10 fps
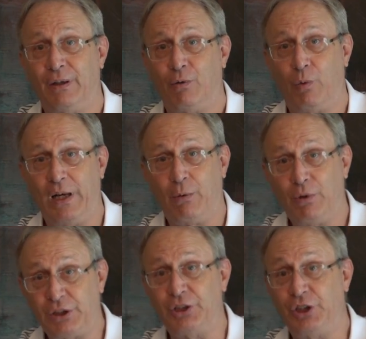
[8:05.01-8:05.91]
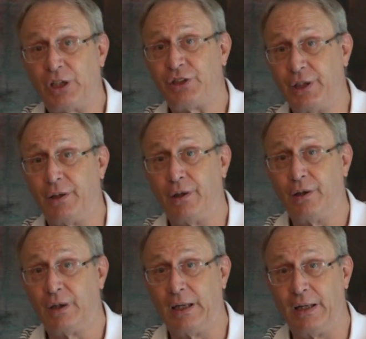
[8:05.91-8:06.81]
when it was adjusted
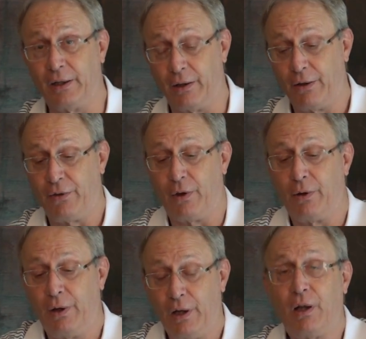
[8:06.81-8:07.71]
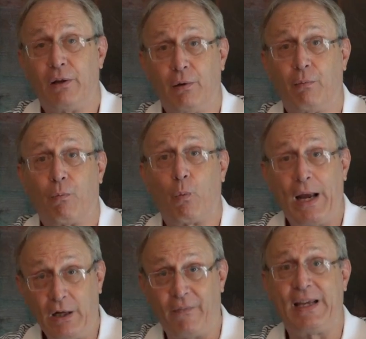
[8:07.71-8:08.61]
and the
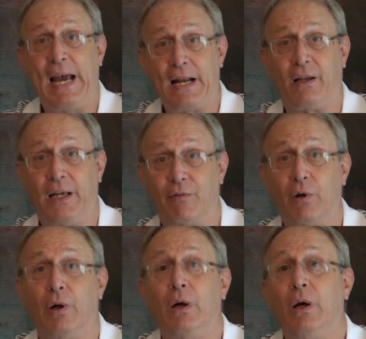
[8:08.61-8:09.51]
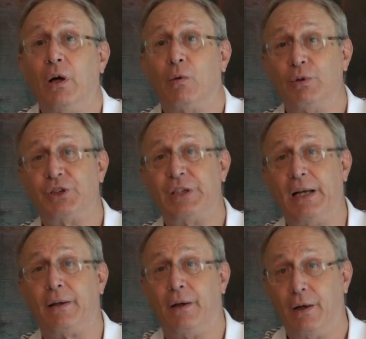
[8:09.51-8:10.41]
weight of the cantilever was
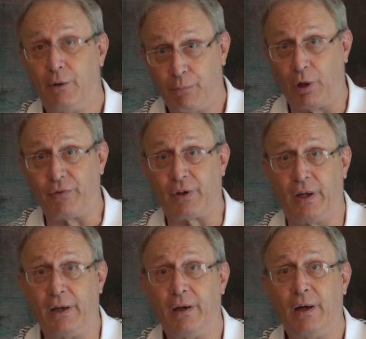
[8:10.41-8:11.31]
set perfectly,